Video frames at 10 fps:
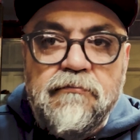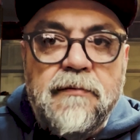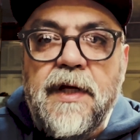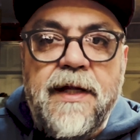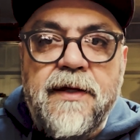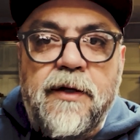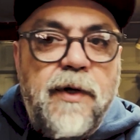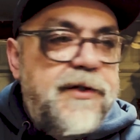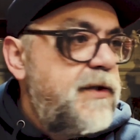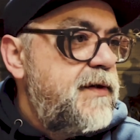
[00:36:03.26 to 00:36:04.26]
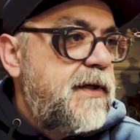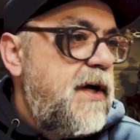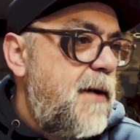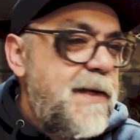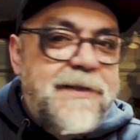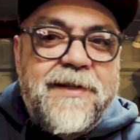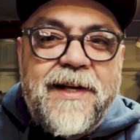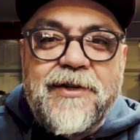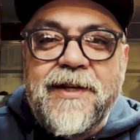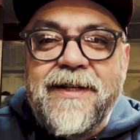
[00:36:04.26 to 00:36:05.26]
in the questions and comments
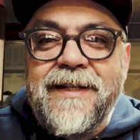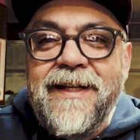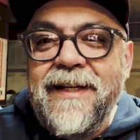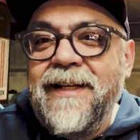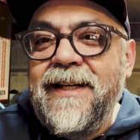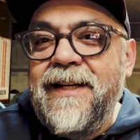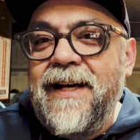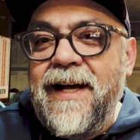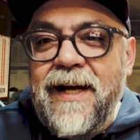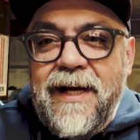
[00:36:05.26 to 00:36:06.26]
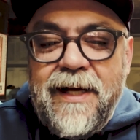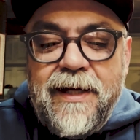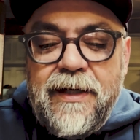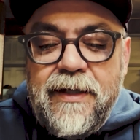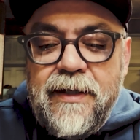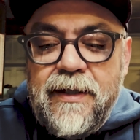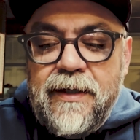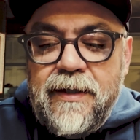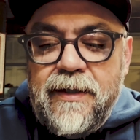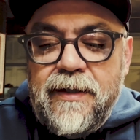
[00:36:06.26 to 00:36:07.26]
section. I
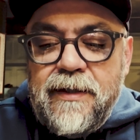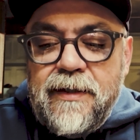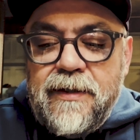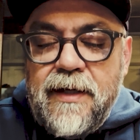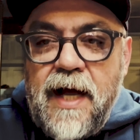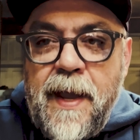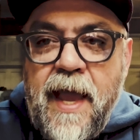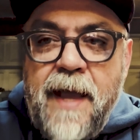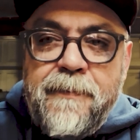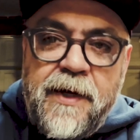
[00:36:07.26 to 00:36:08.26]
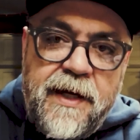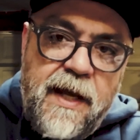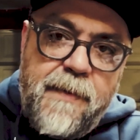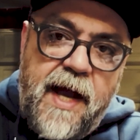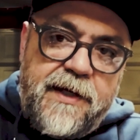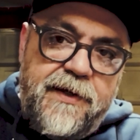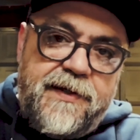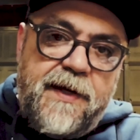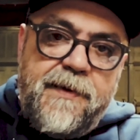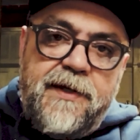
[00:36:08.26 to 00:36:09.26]
am going to get back to
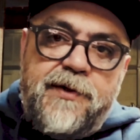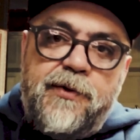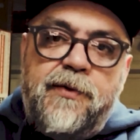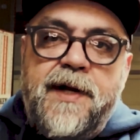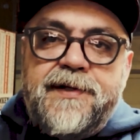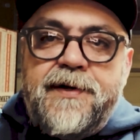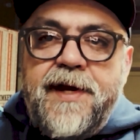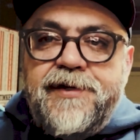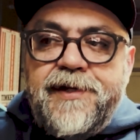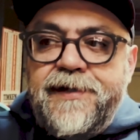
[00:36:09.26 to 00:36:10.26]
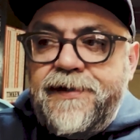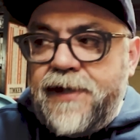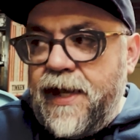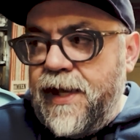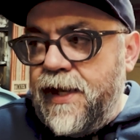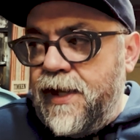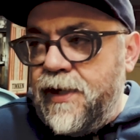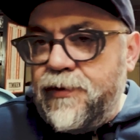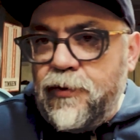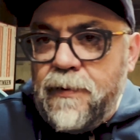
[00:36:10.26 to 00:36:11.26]
some of the tool restorations
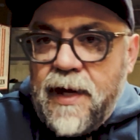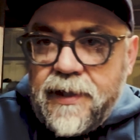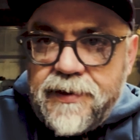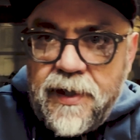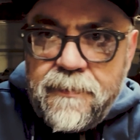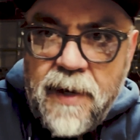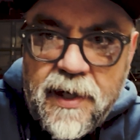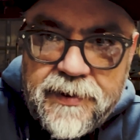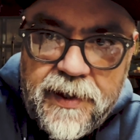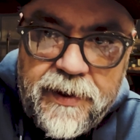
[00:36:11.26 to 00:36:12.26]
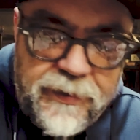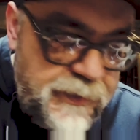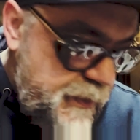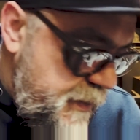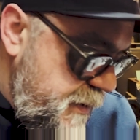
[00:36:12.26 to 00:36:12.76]
and toolbox unboxings